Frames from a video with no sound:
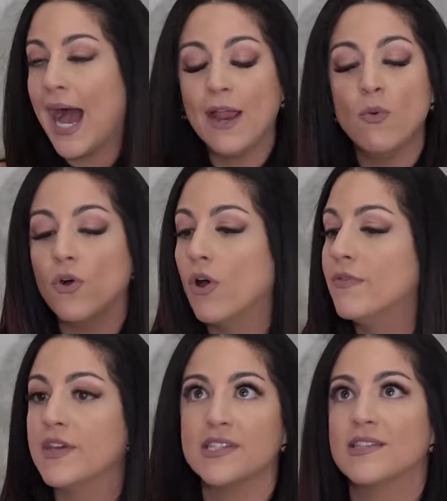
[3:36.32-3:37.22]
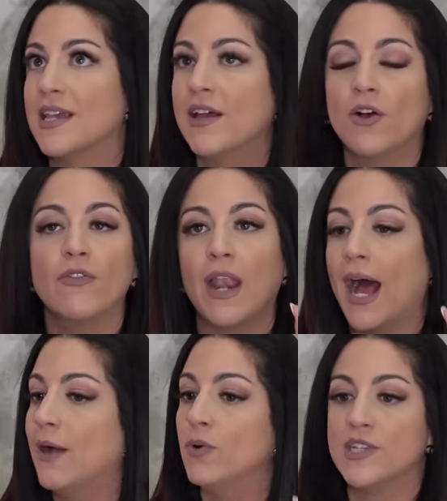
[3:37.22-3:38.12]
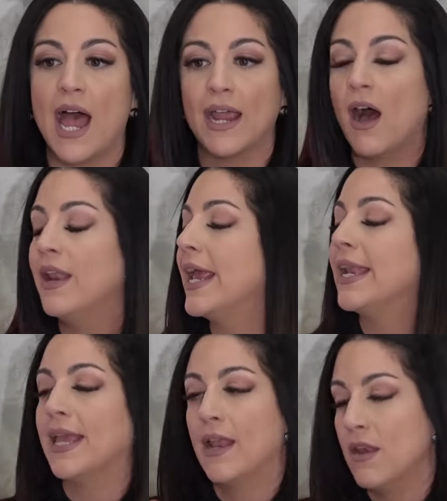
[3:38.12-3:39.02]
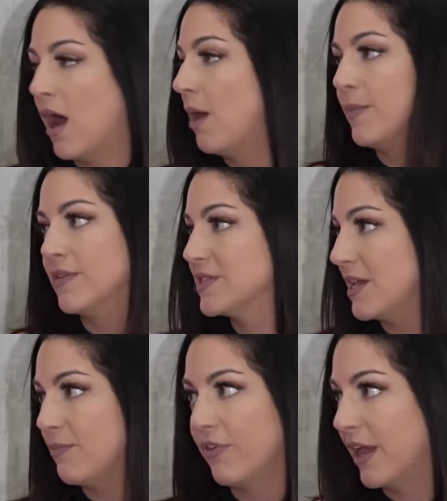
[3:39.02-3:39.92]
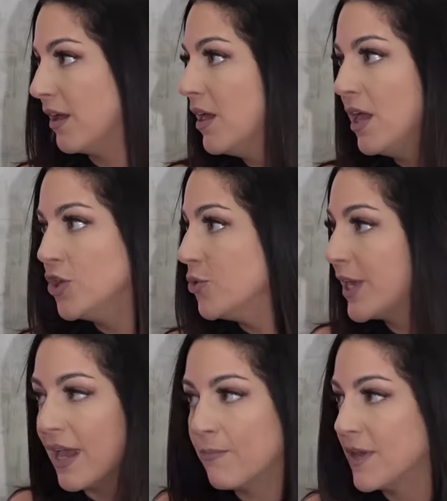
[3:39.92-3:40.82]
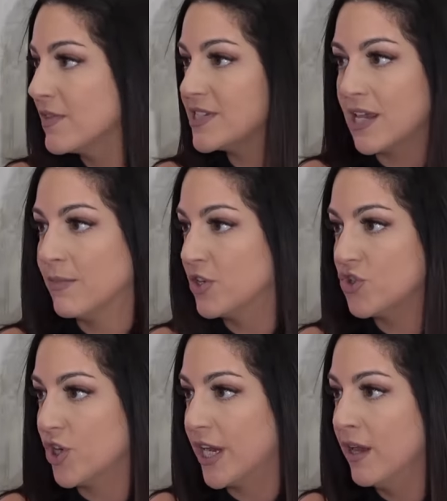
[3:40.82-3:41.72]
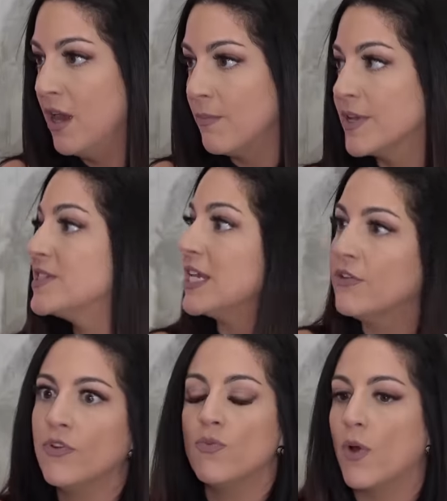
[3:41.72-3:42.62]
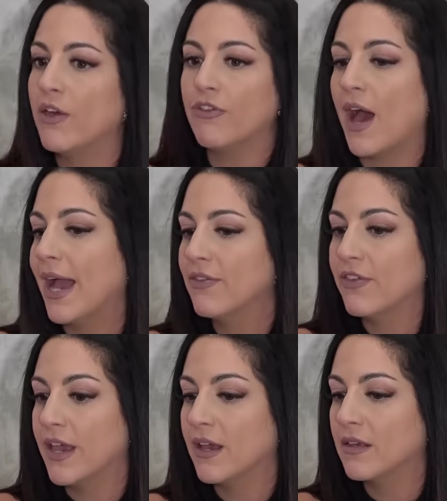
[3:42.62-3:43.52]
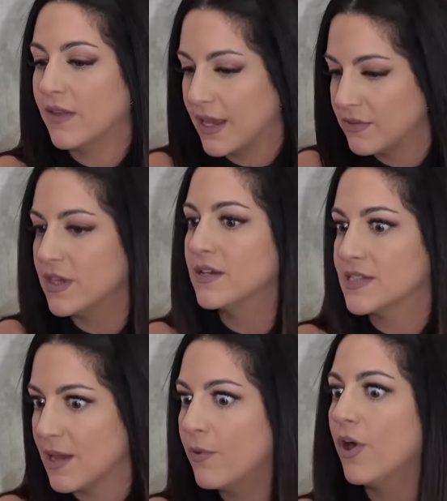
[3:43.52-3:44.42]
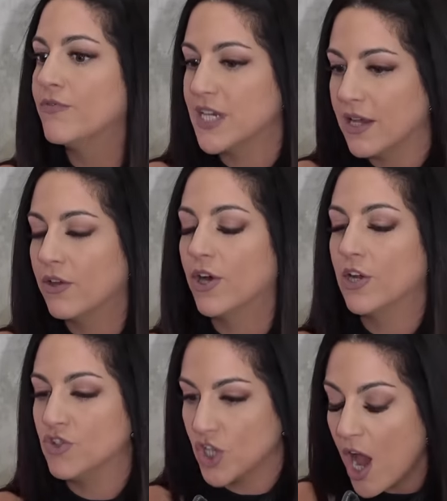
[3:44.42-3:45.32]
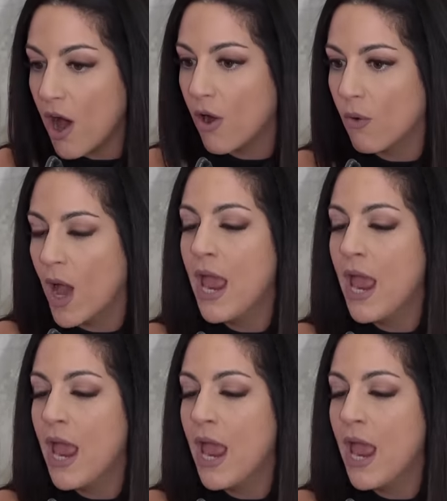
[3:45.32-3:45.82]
Totally. This is a hill that I will die on. It cannot be the same thing. You can't be in the same industry because even with, I think, like the example of Taylor and Joe,